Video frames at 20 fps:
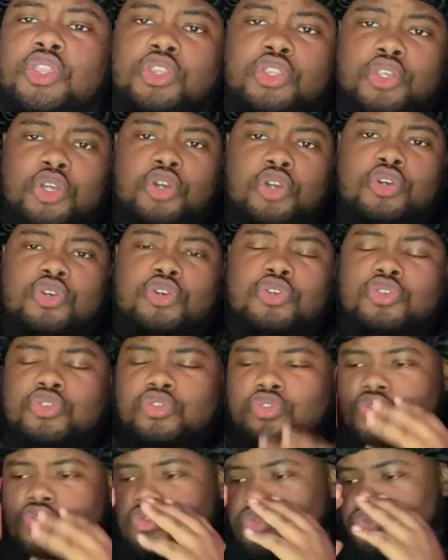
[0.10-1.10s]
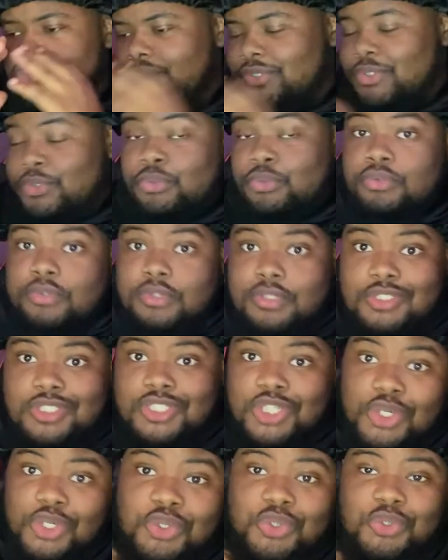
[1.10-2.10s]
Yo,
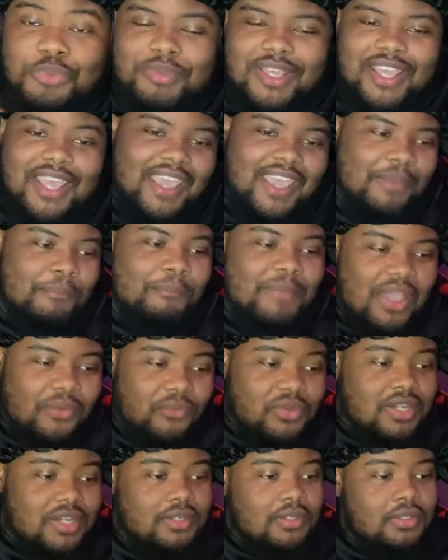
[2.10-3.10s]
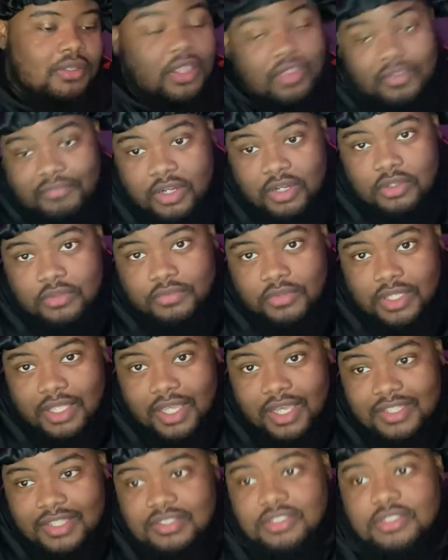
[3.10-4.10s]
YouTube, man, hey, back with another video for you
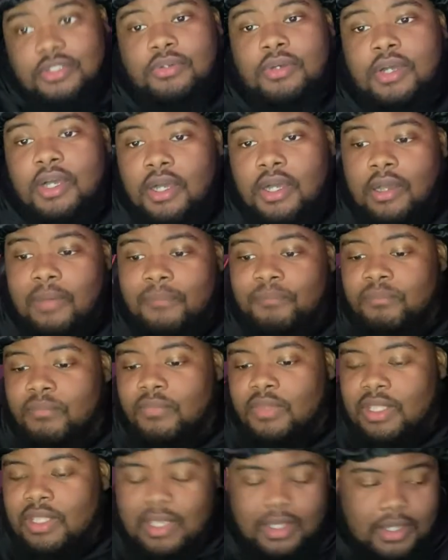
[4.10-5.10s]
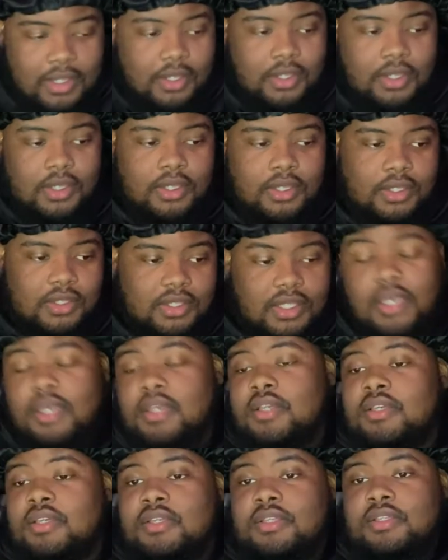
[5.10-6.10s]
guys. So, uh, yeah,
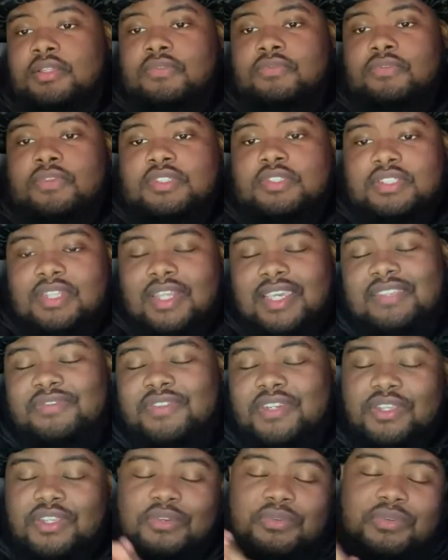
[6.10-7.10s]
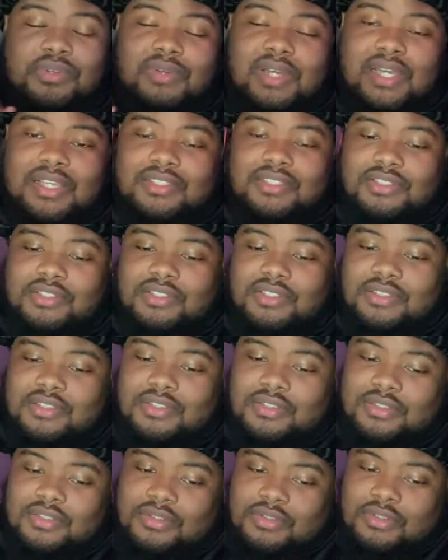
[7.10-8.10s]
for today's video, we're watching
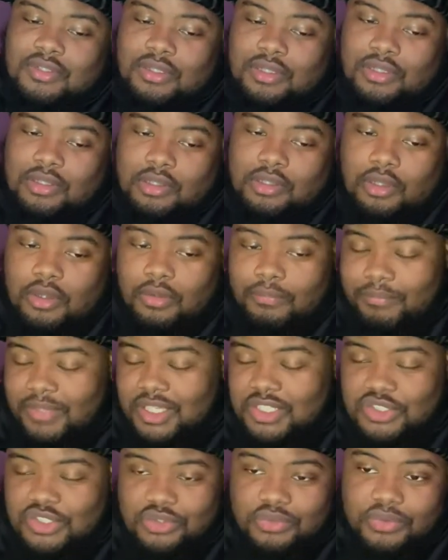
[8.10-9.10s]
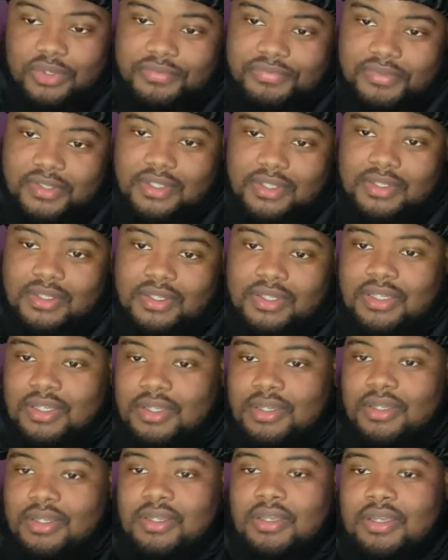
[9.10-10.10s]
Long Beach Griffy,
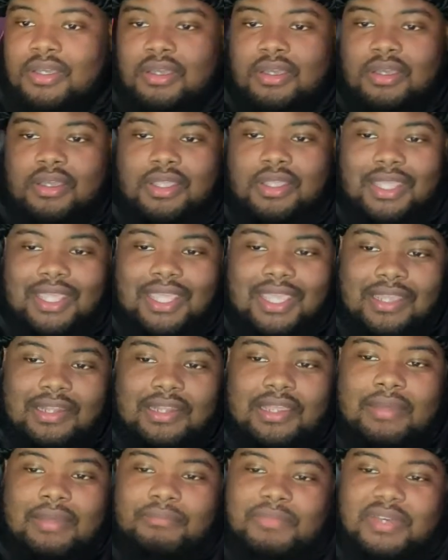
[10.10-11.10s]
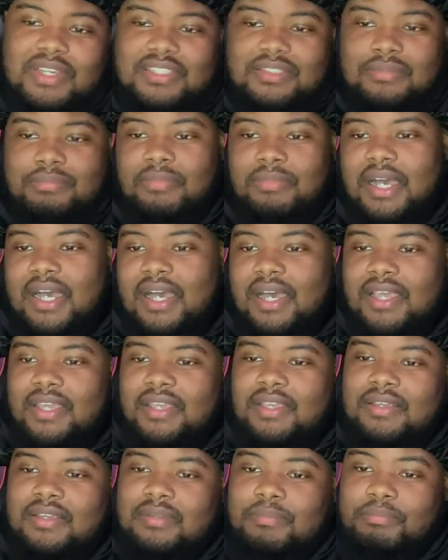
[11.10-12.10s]
Elon Musk by
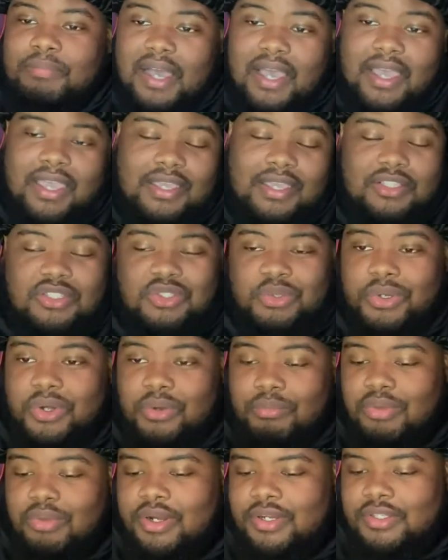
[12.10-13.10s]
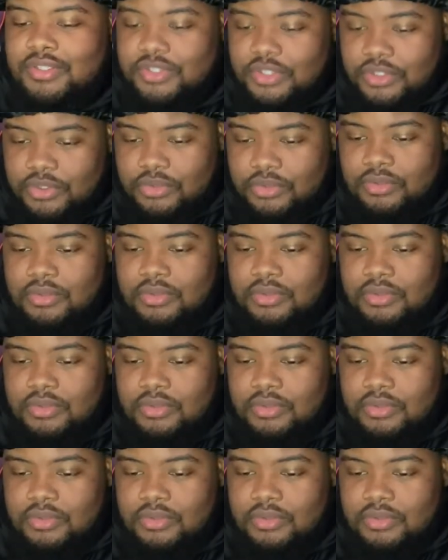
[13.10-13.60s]
buying Twitter Part 2.